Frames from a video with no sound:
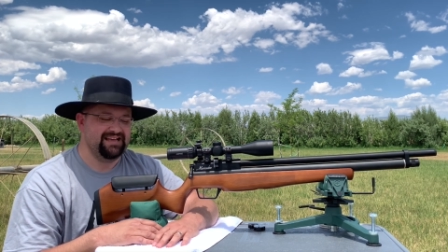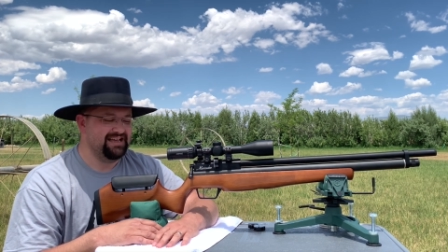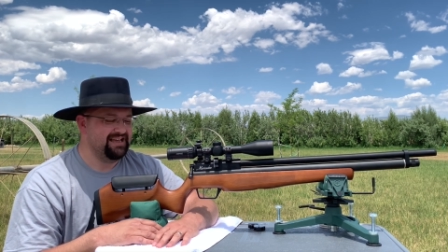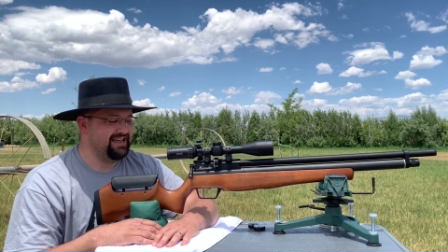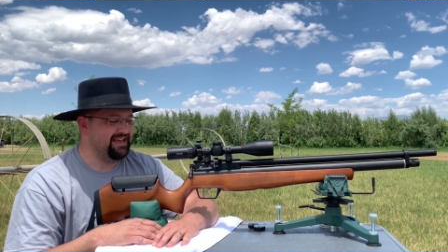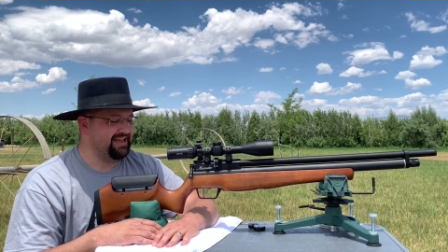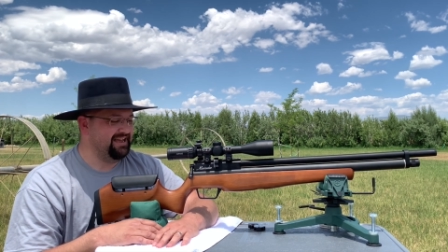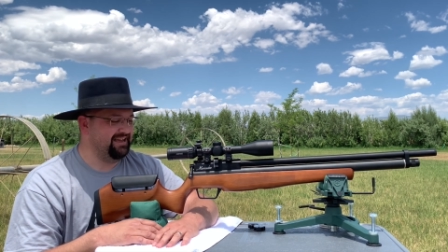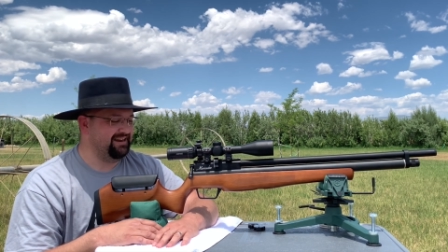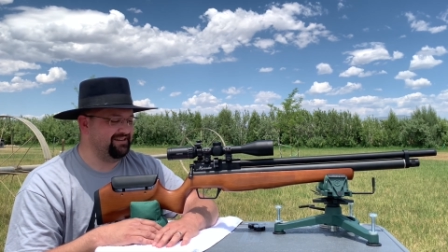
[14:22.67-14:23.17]

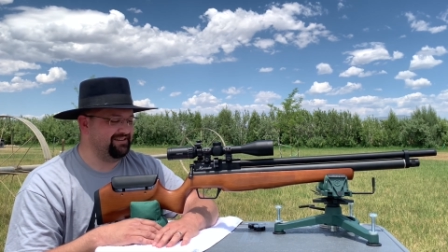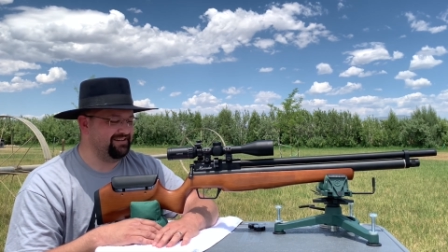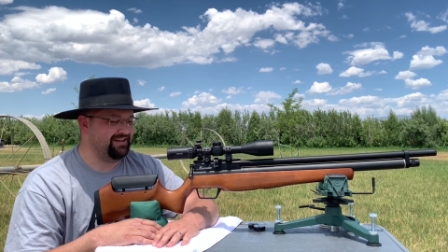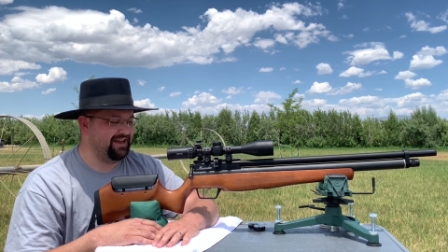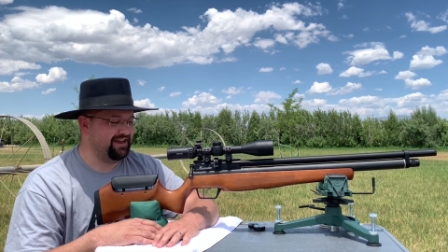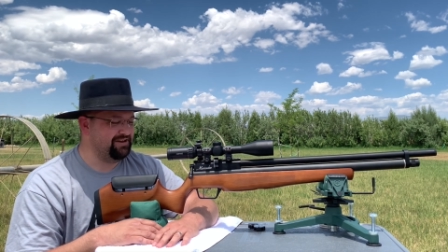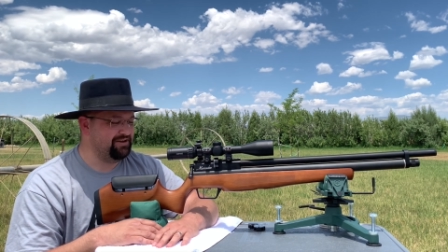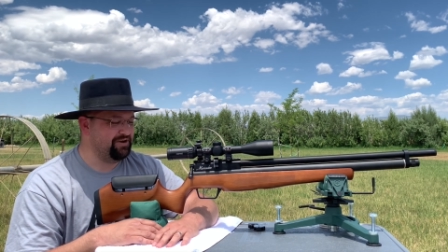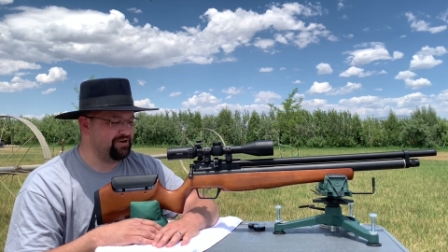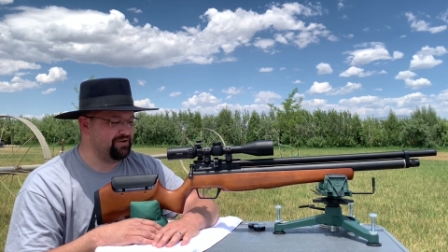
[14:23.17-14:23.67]
And I
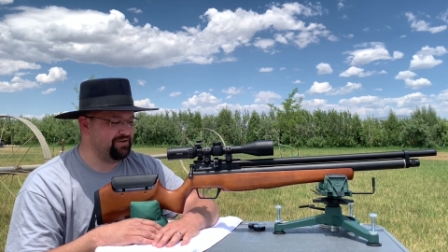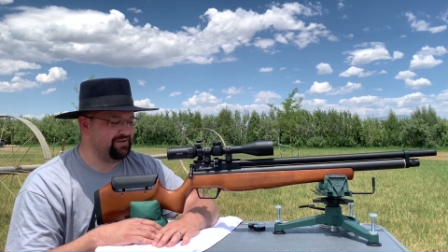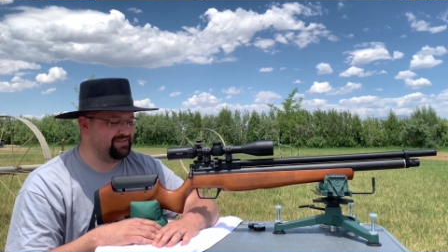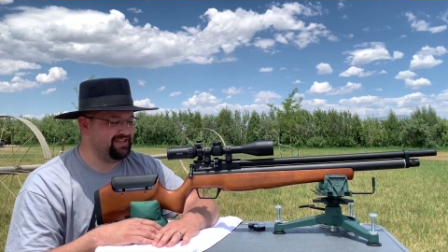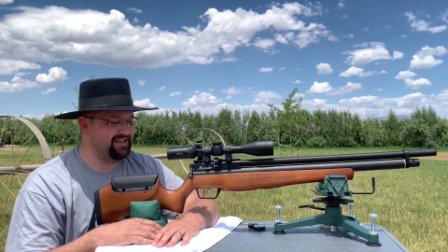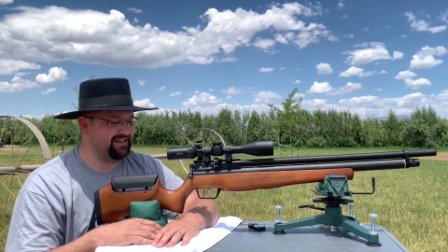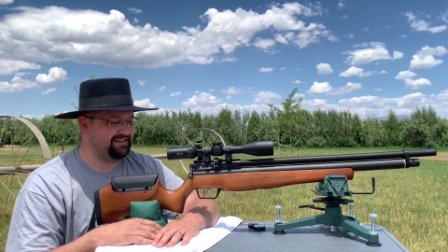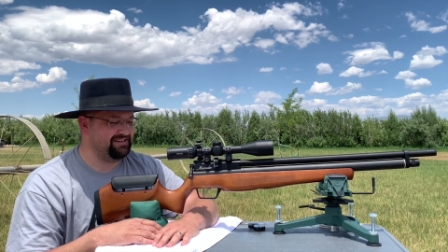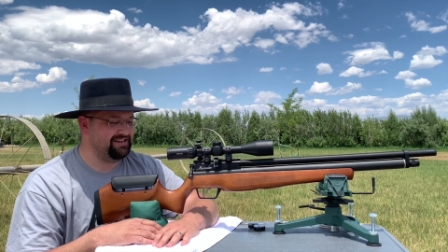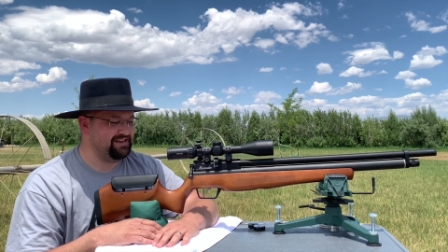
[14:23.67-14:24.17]
know
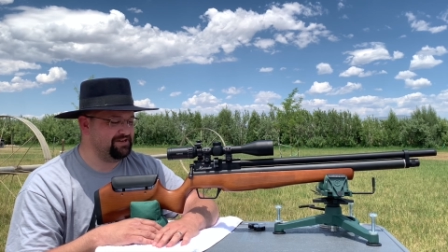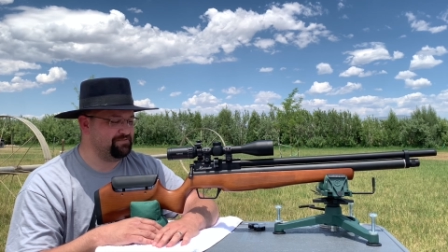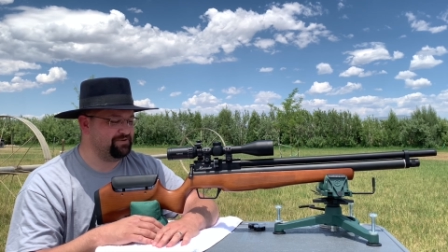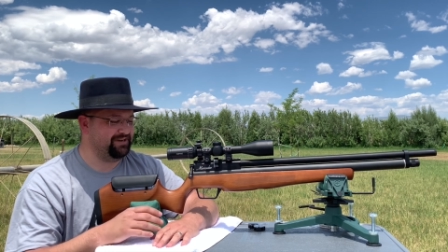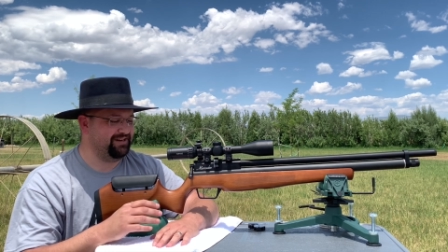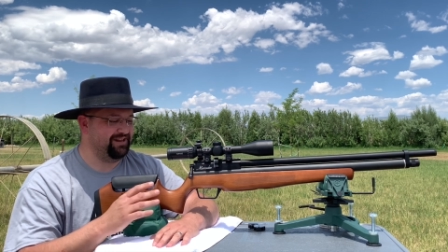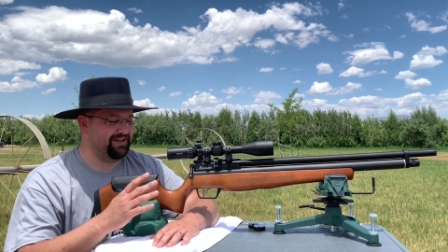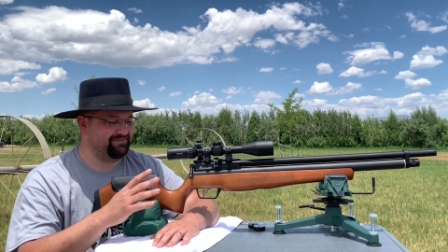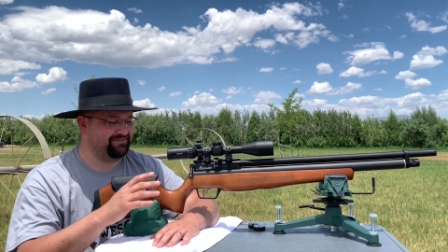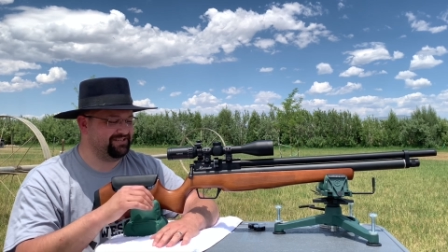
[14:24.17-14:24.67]
that he would
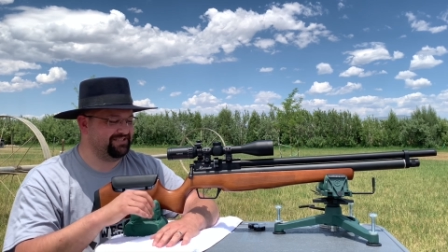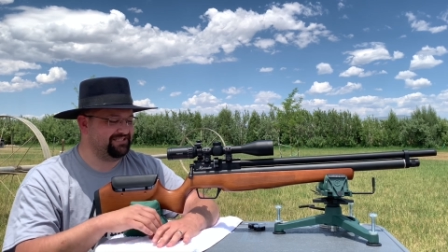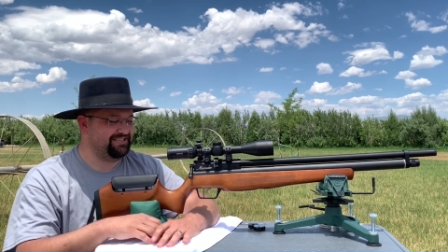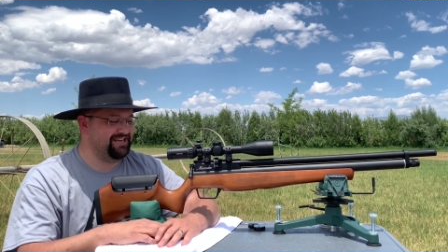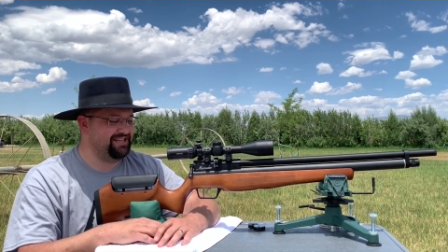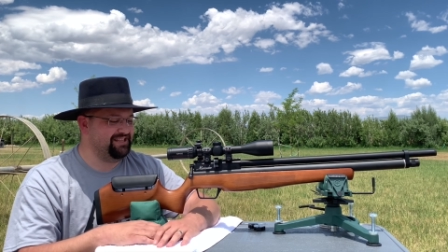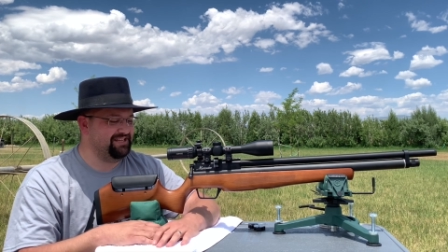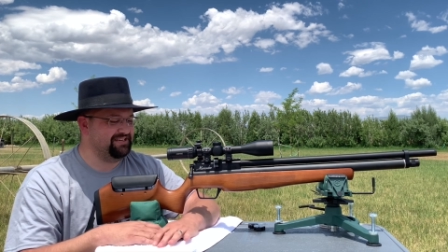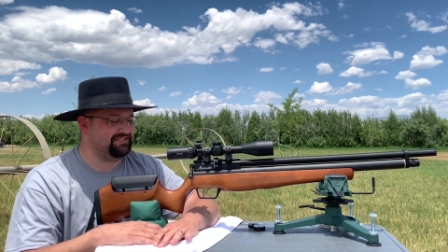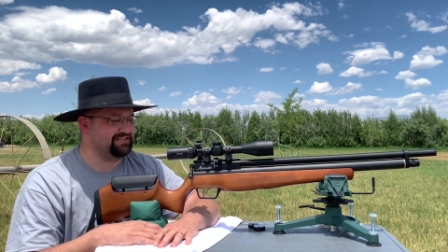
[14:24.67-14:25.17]
love to see
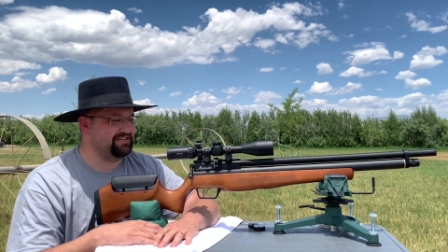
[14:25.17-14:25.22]
this,